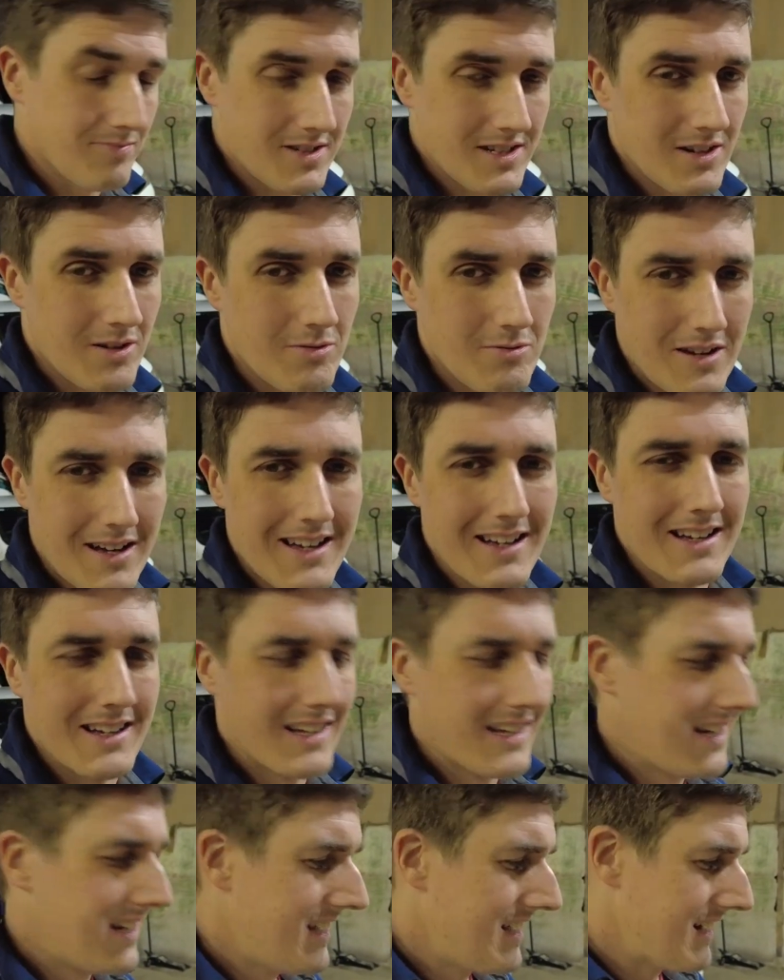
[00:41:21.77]
So uh,
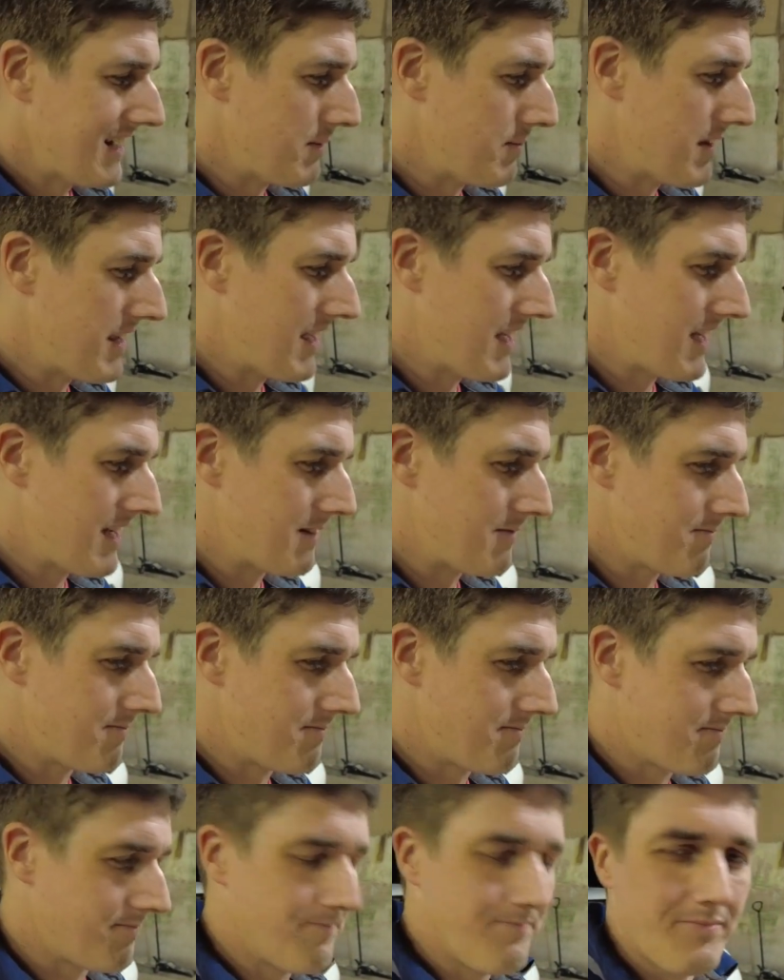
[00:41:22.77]
it'll be
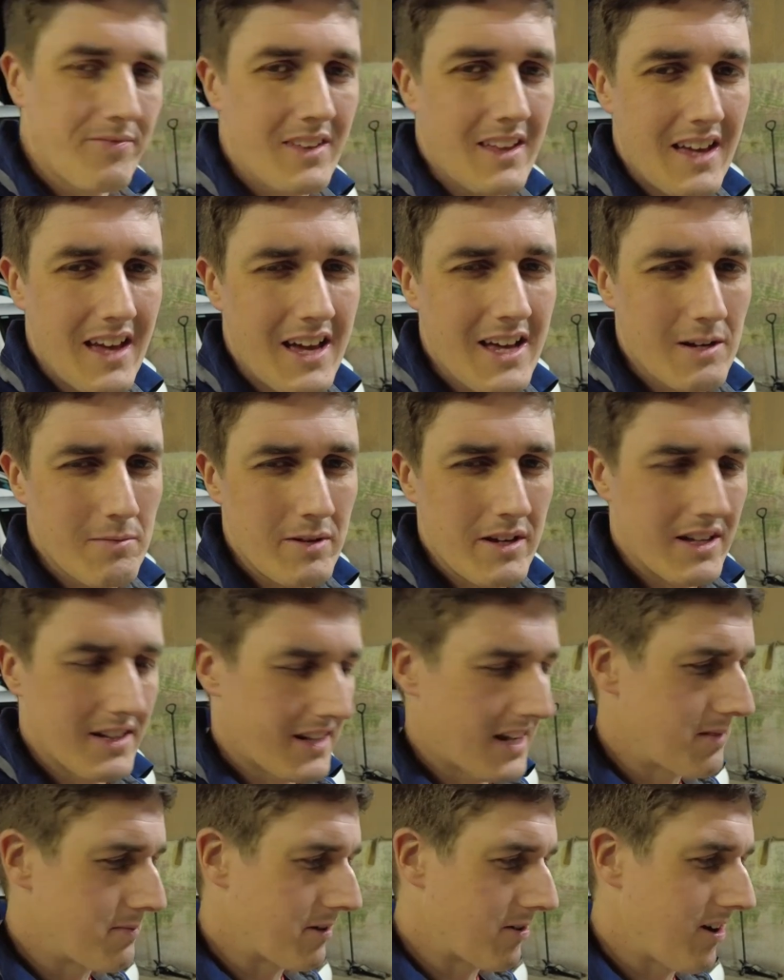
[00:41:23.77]
um, yeah, it'll be
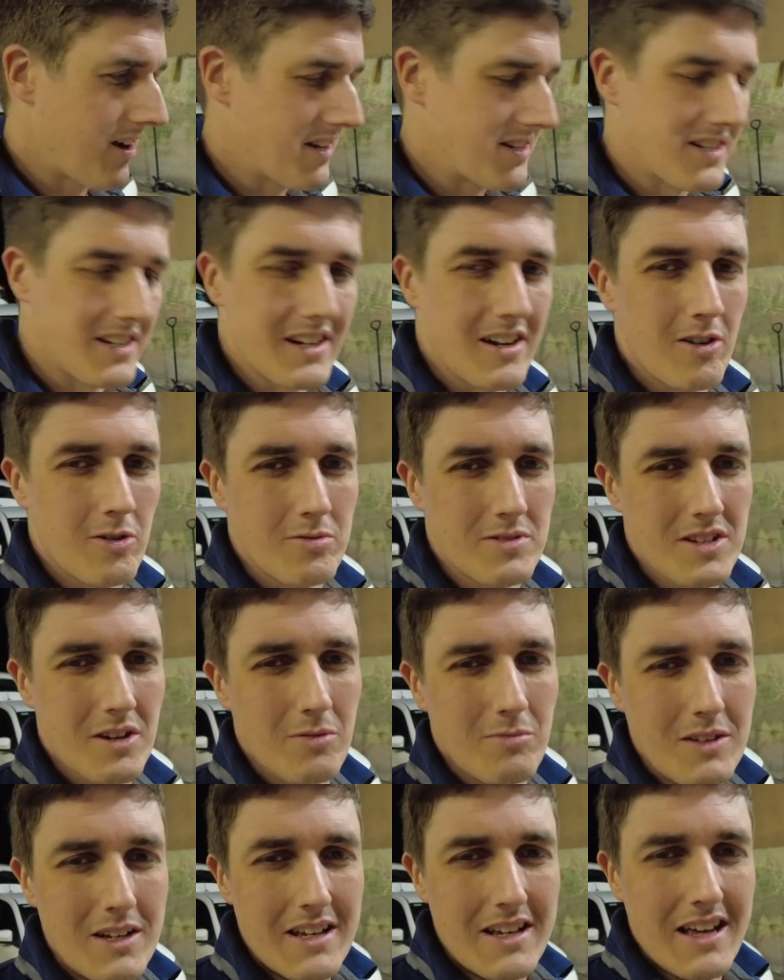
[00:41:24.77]
that'll be great, you know.
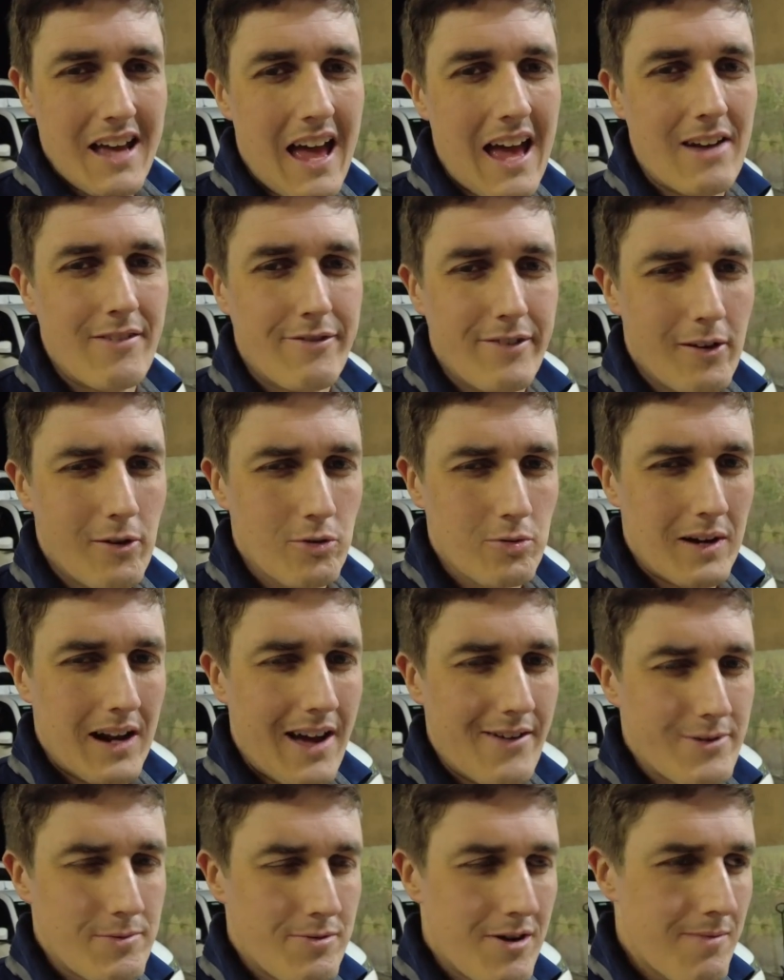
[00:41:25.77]
So Endfloat will
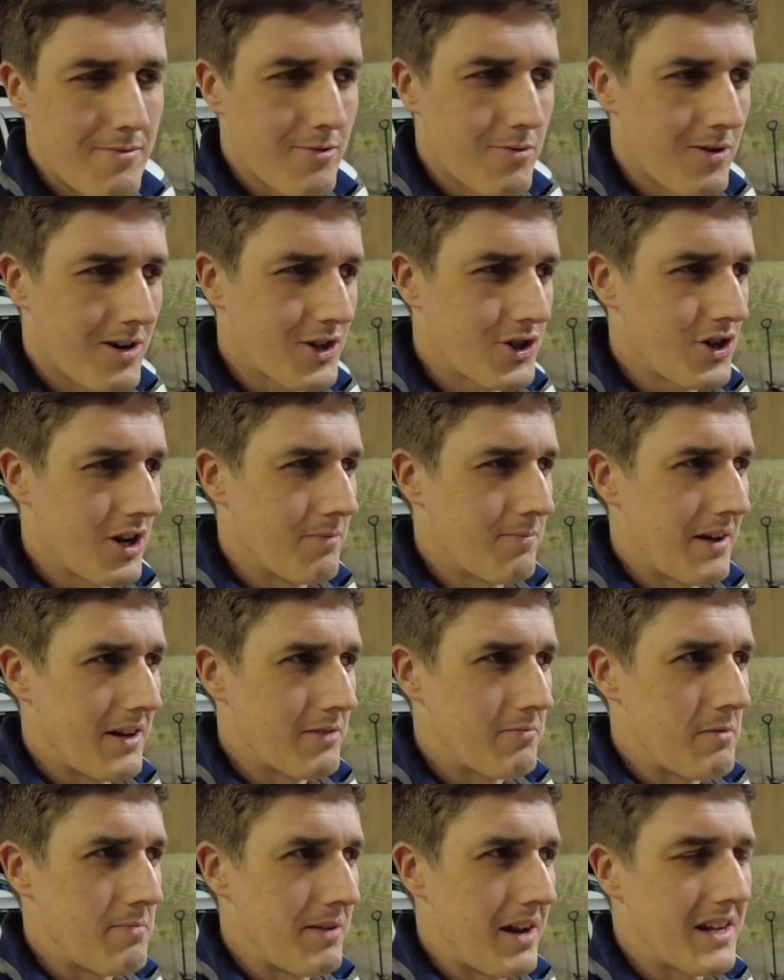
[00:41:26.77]
have a proper workshop, and
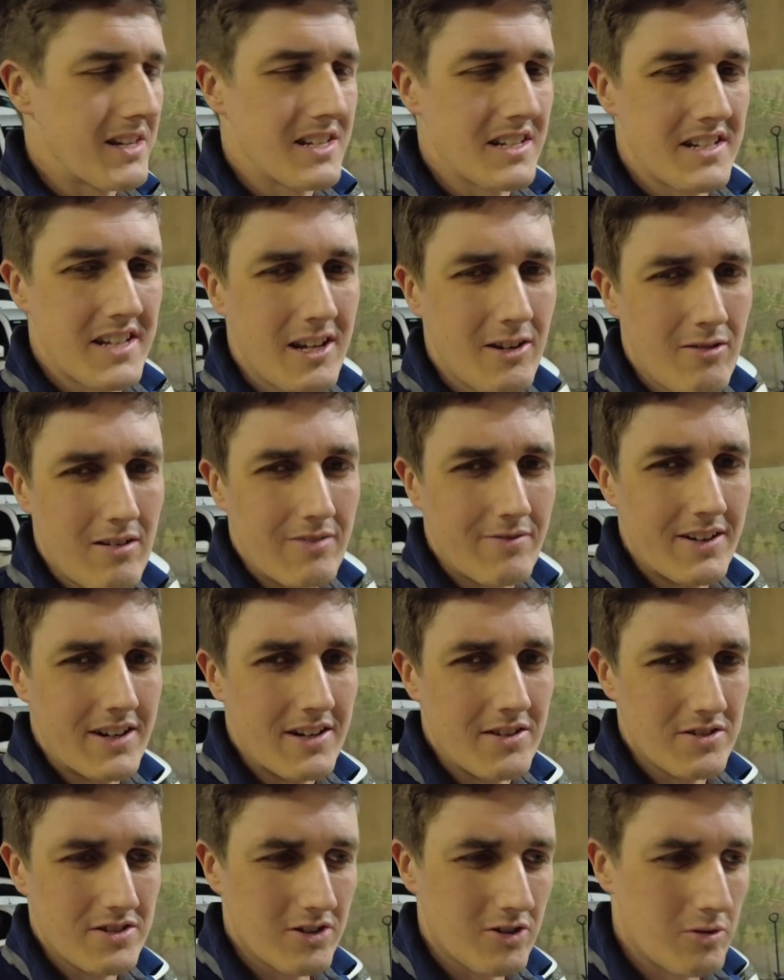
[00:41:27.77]
there'll be plenty of tinkering
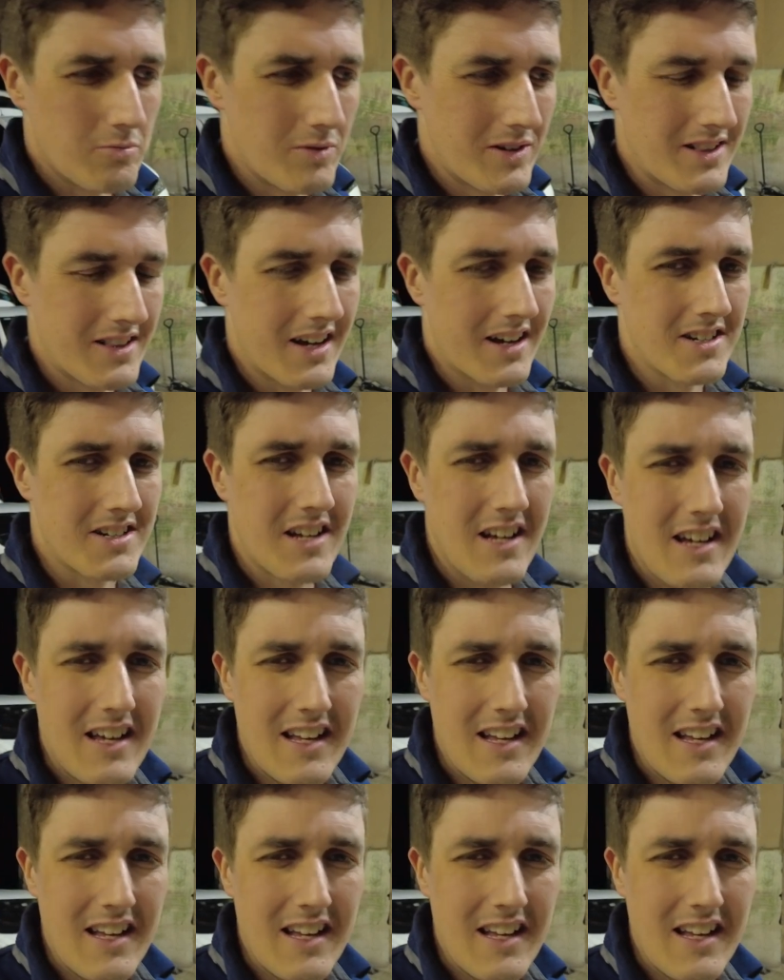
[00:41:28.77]
videos to come with that.